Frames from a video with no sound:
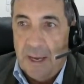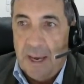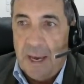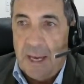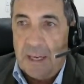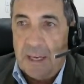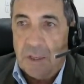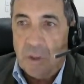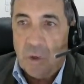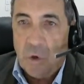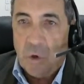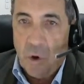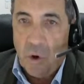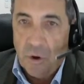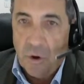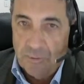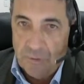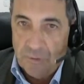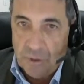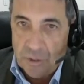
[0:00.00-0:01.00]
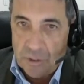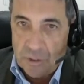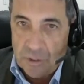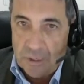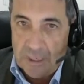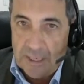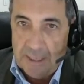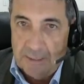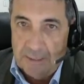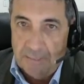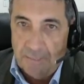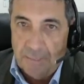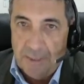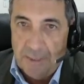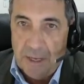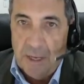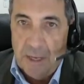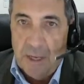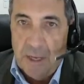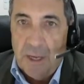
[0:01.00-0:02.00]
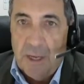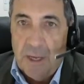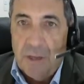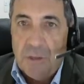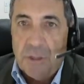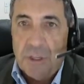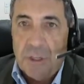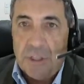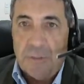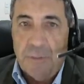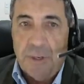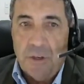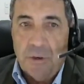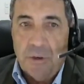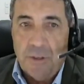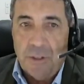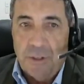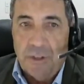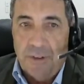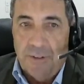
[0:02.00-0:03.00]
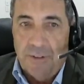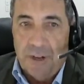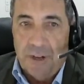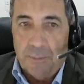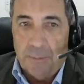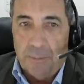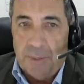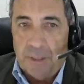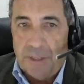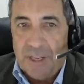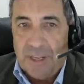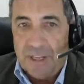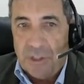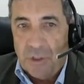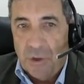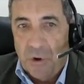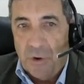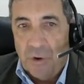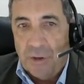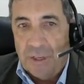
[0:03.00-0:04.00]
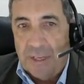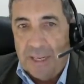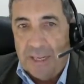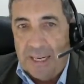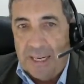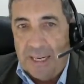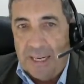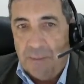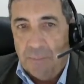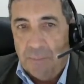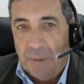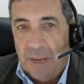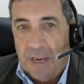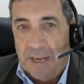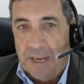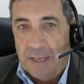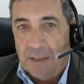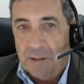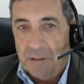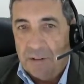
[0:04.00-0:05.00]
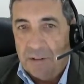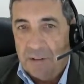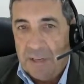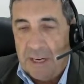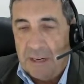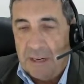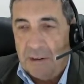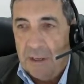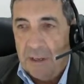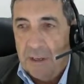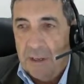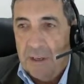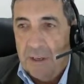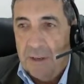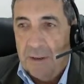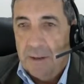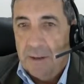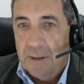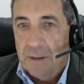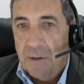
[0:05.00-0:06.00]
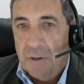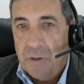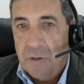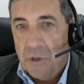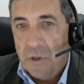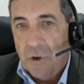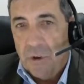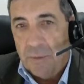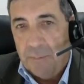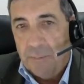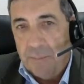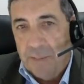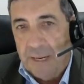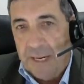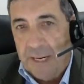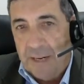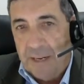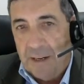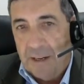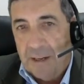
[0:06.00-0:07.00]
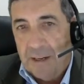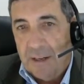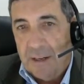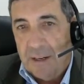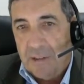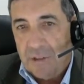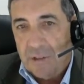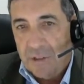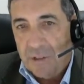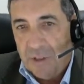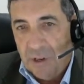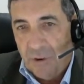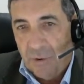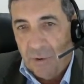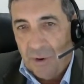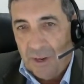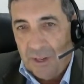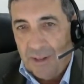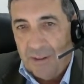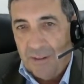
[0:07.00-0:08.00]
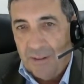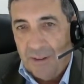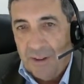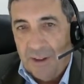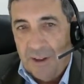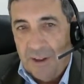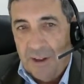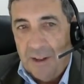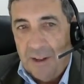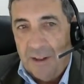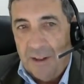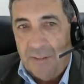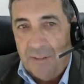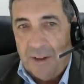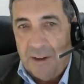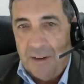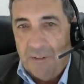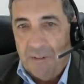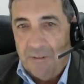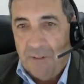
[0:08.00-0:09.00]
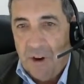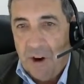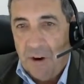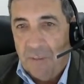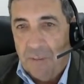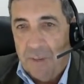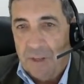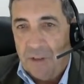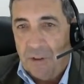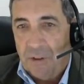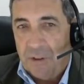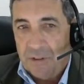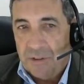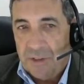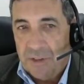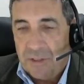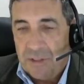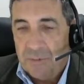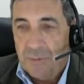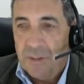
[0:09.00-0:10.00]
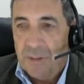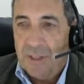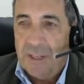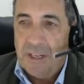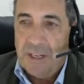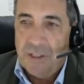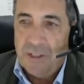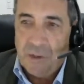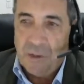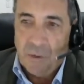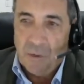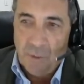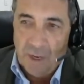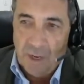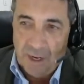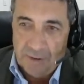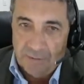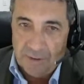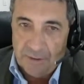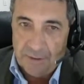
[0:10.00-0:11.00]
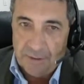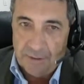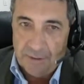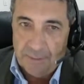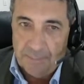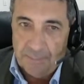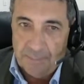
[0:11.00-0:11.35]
And conversely, just because a development does not need planning consent does not mean necessarily that environmental assessment is irrelevant.